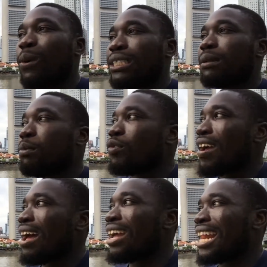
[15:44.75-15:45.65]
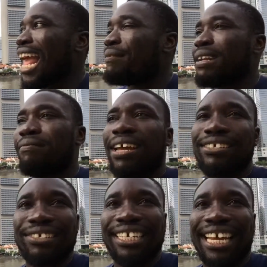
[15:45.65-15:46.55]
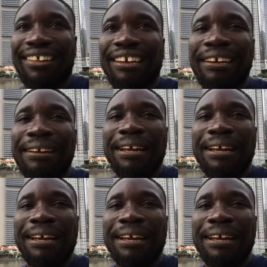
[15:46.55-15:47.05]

was to move out and have an adventure together.